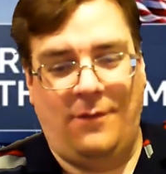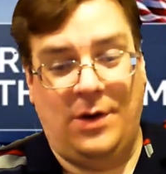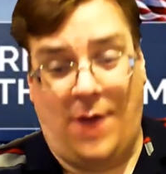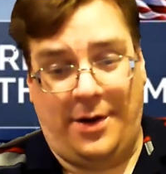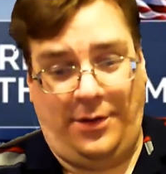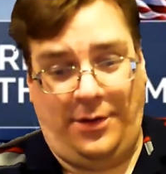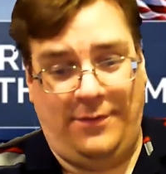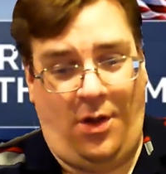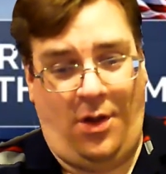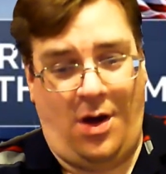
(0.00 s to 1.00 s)
writer live
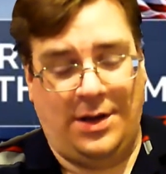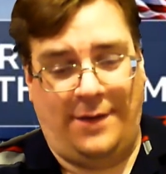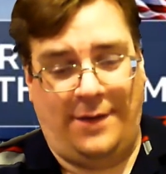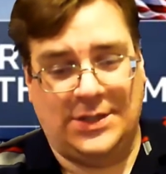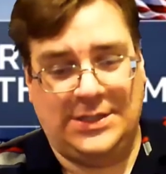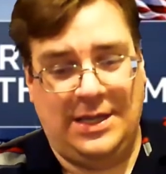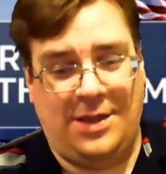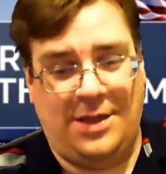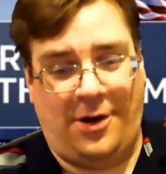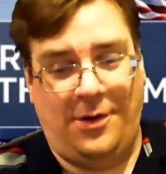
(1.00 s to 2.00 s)
long enough to see
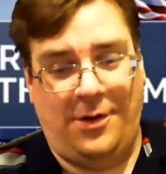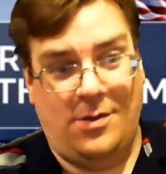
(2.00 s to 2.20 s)
their